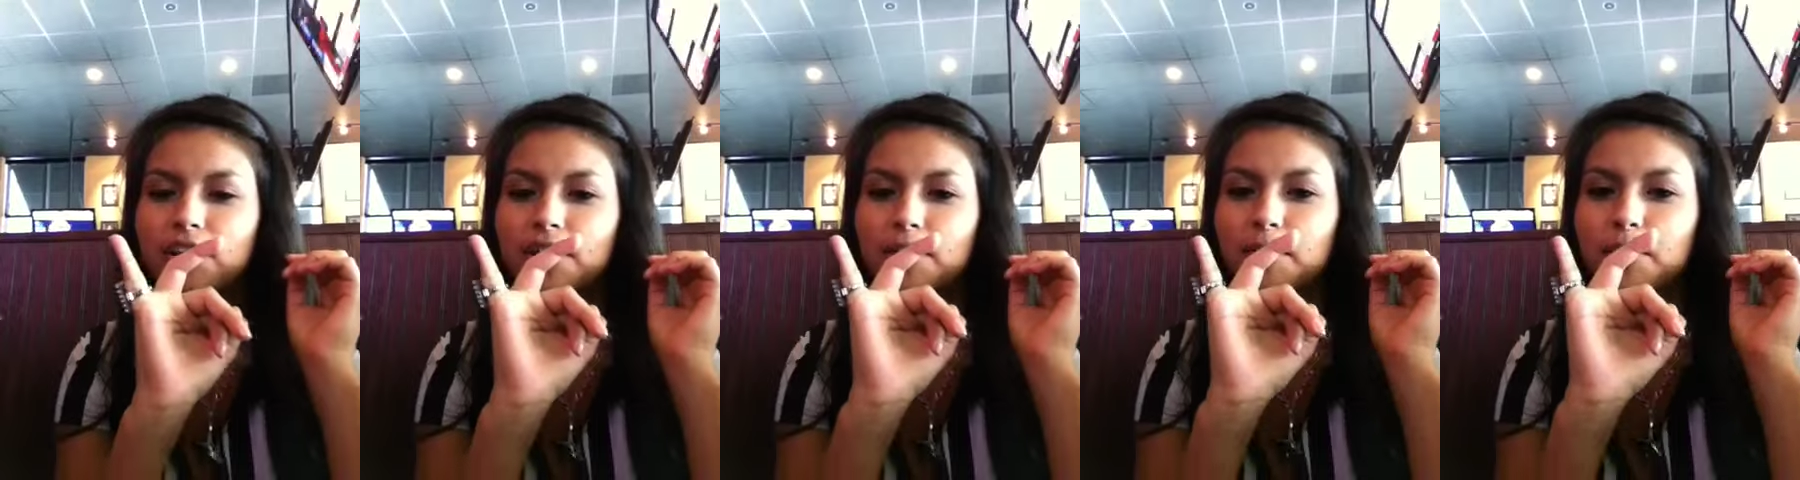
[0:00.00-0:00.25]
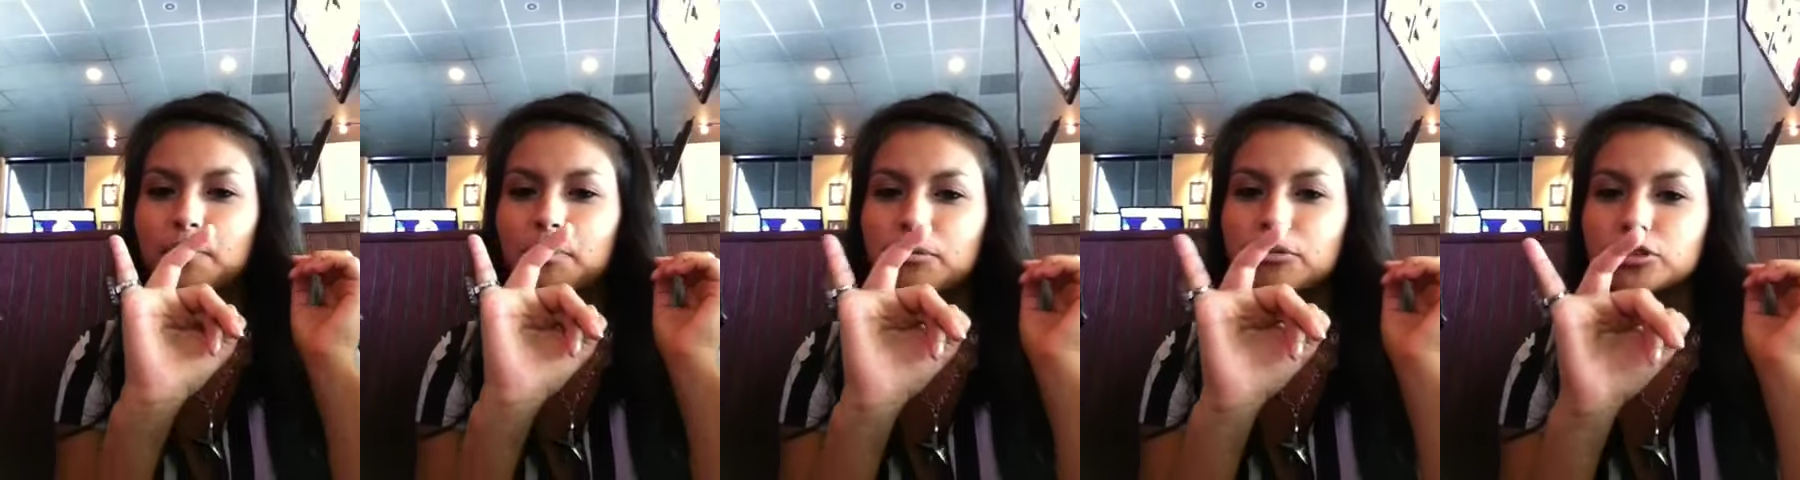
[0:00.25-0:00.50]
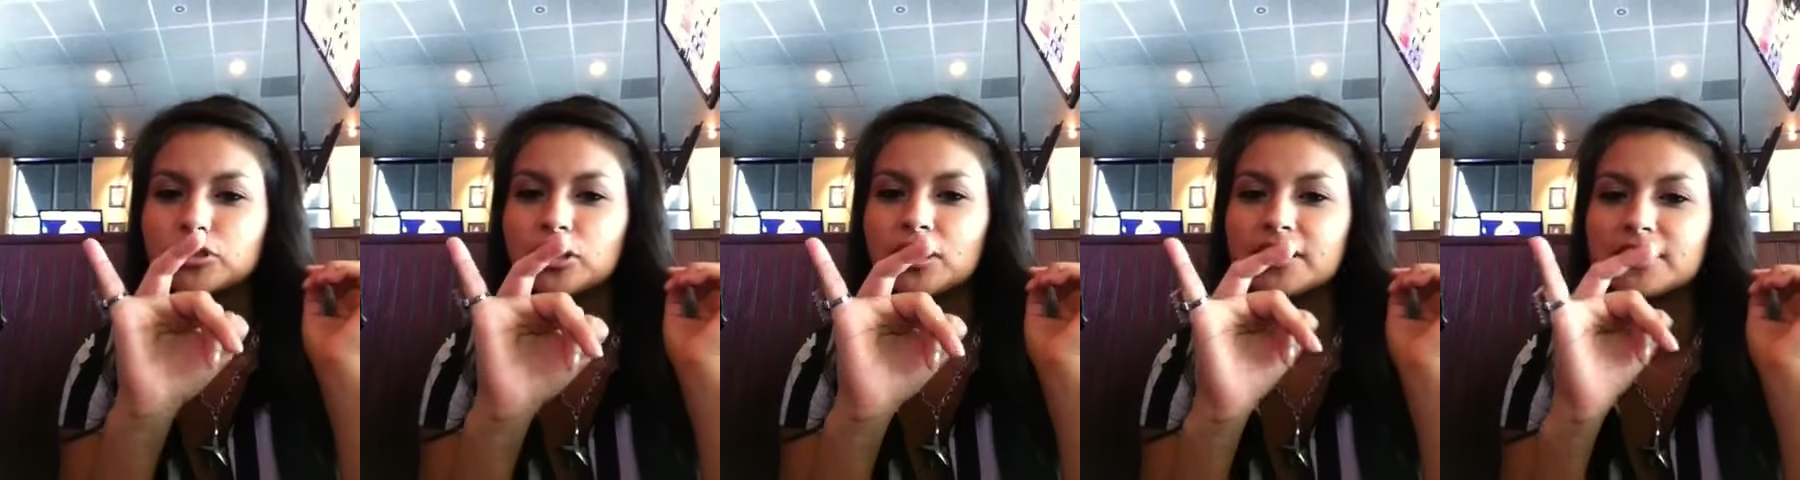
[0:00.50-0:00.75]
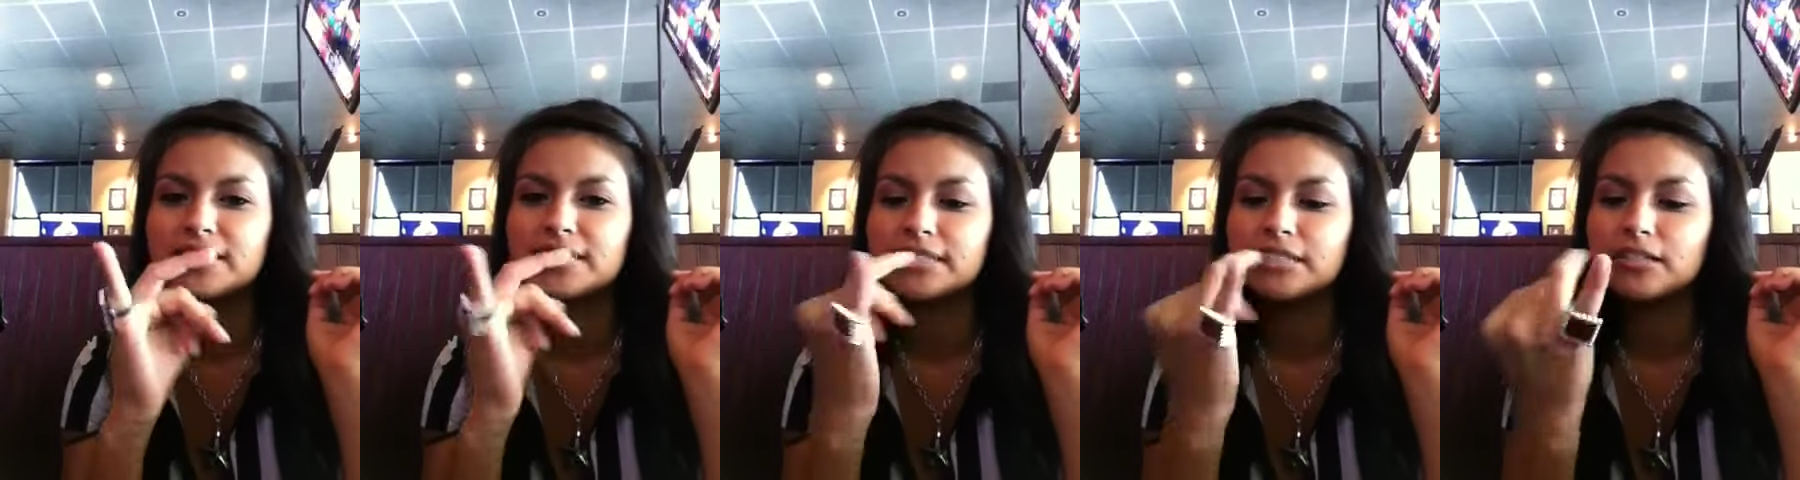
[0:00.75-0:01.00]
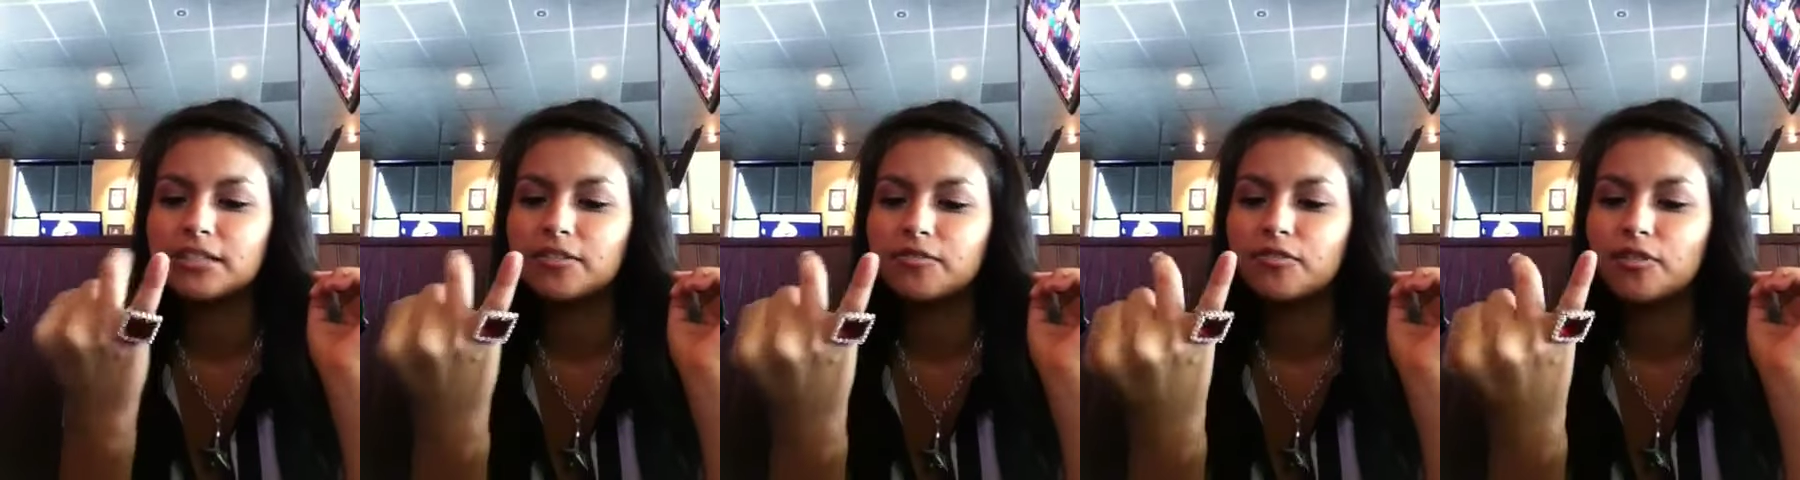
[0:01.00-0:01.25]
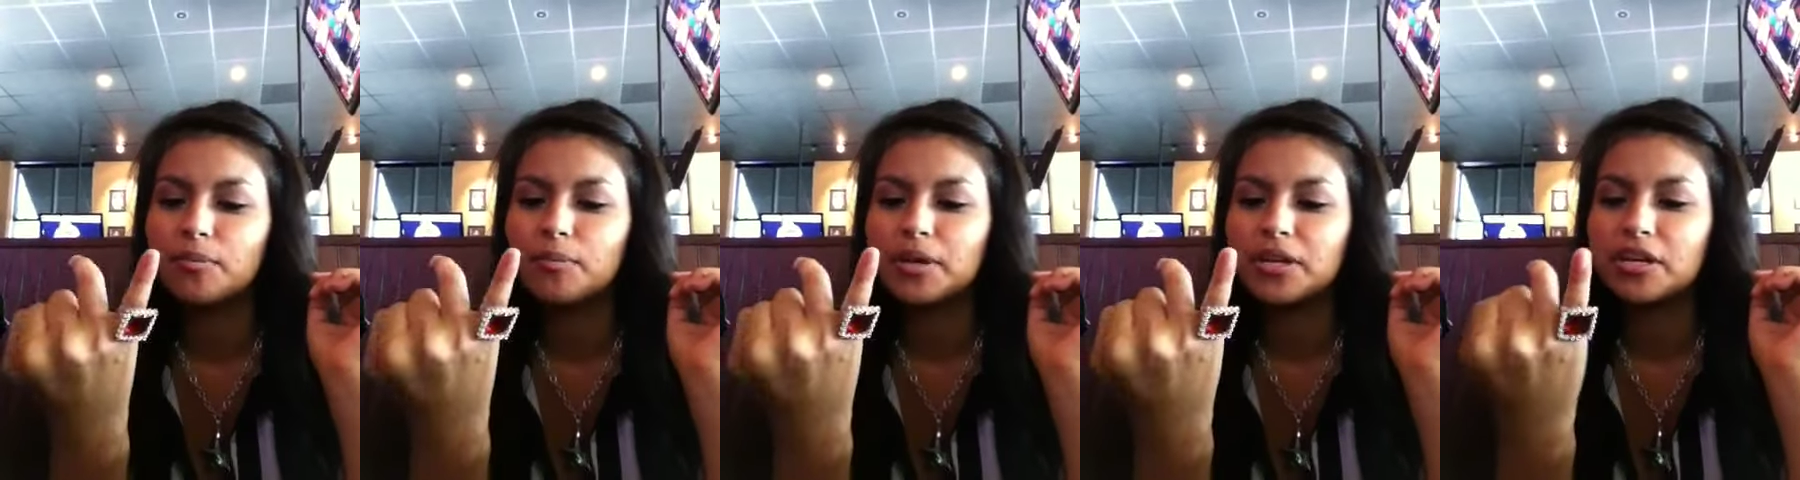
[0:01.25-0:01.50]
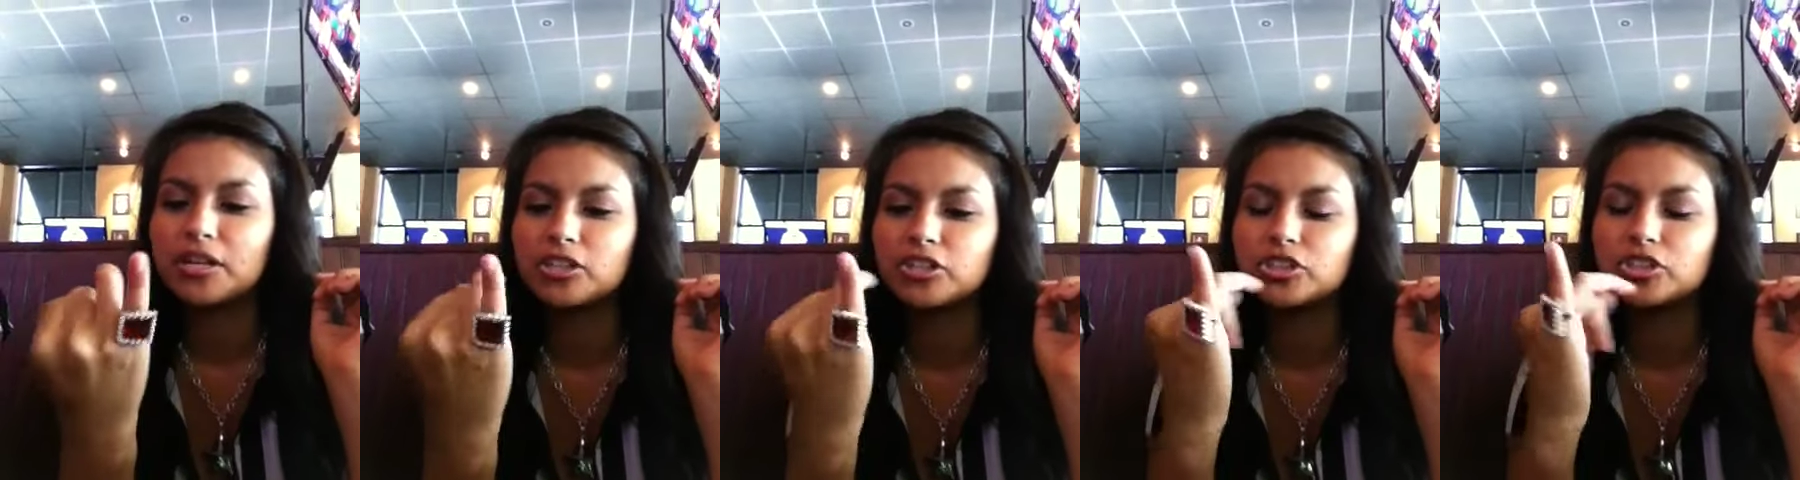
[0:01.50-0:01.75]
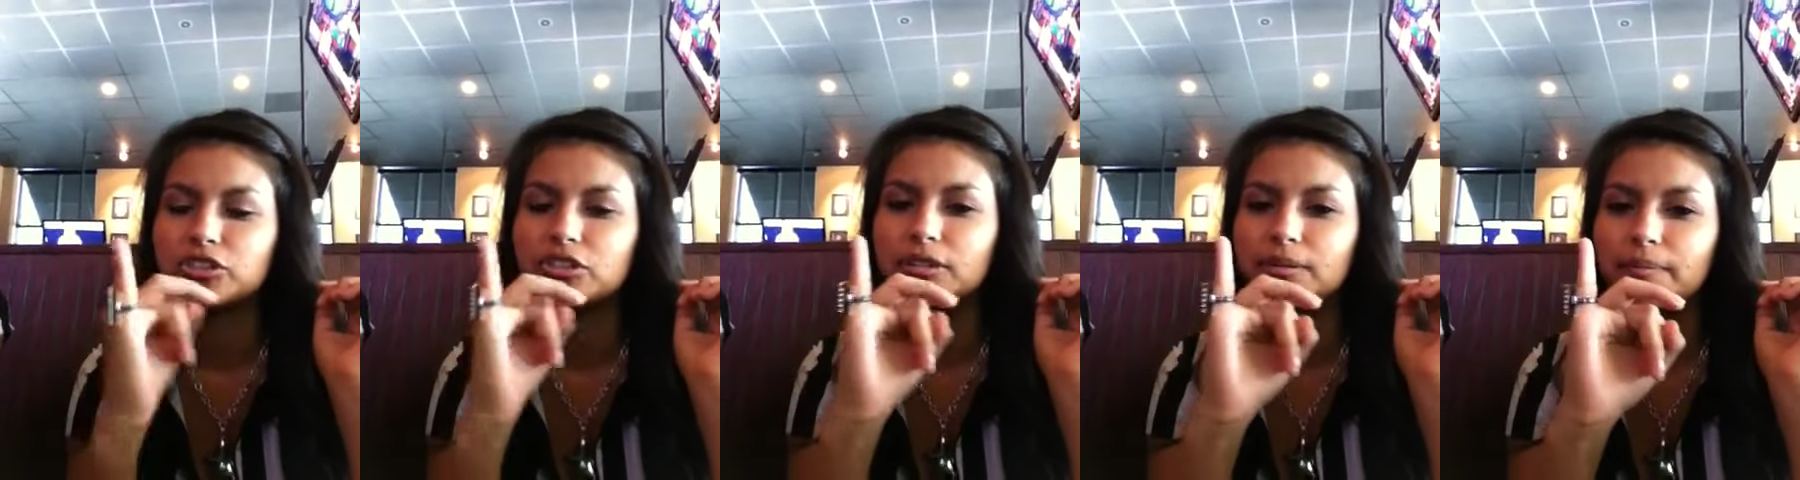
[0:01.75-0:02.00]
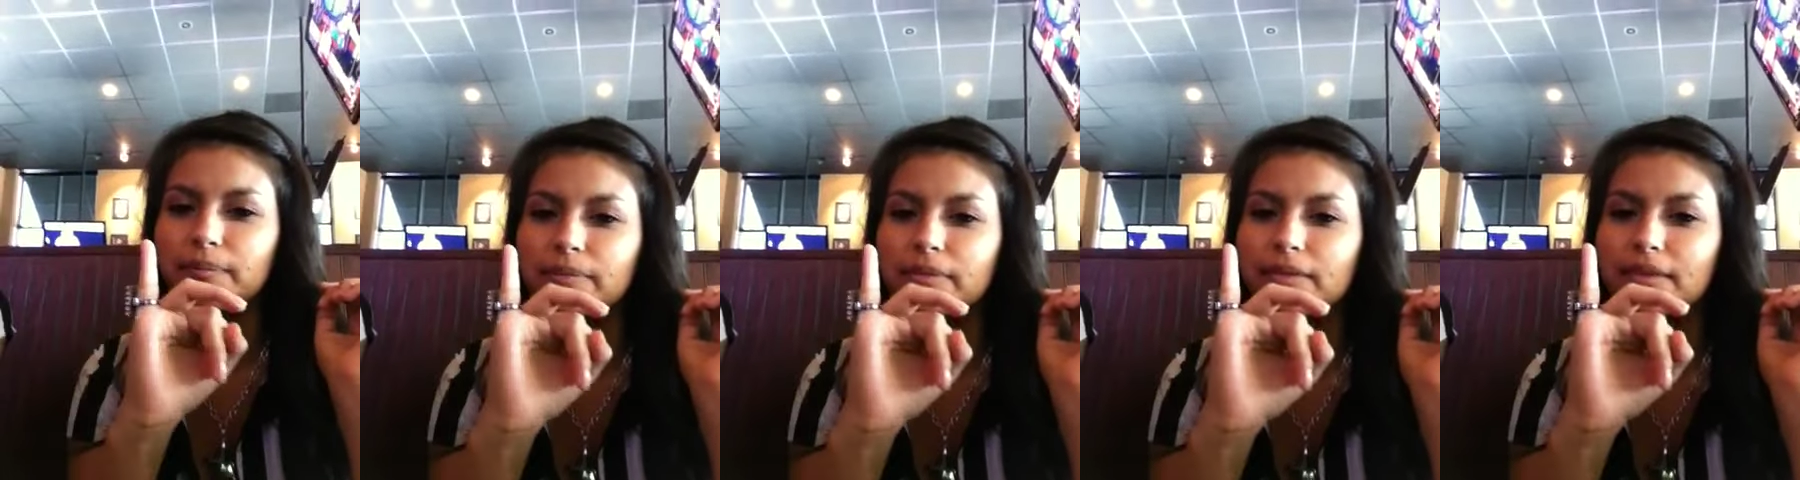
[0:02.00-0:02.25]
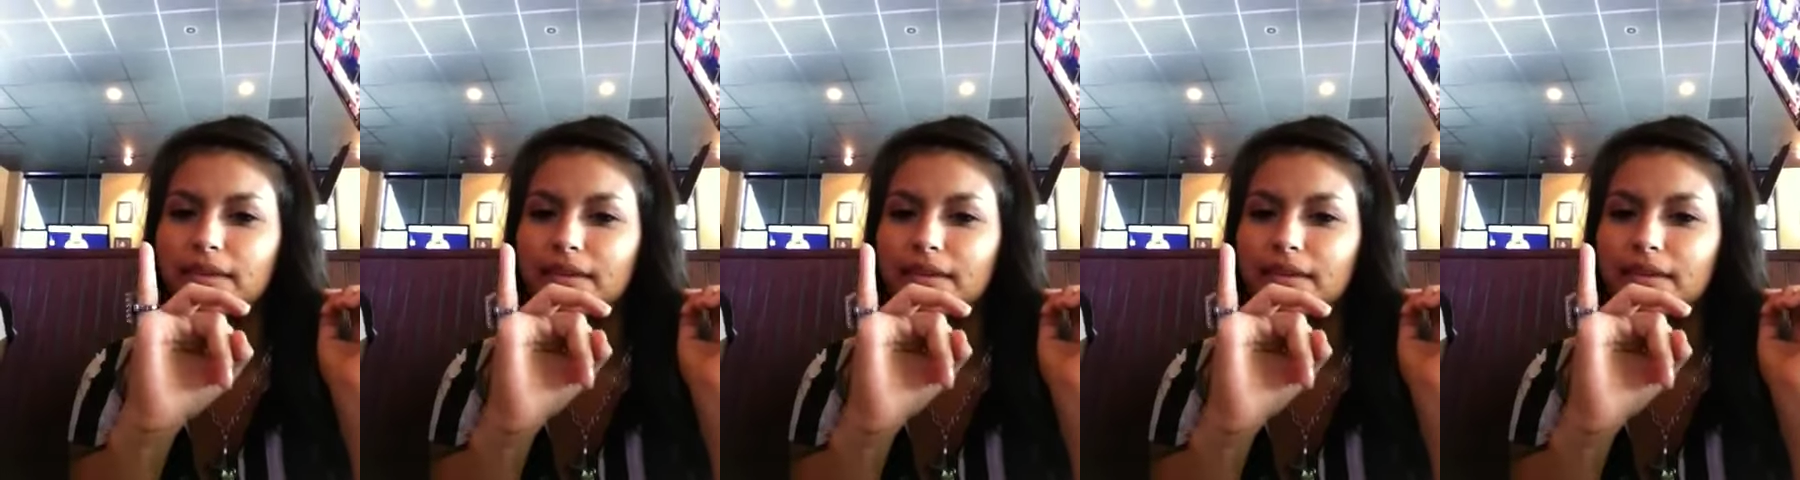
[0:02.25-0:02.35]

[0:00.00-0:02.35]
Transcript: and people were trying to steal it from me. Yeah, it's kind of cute.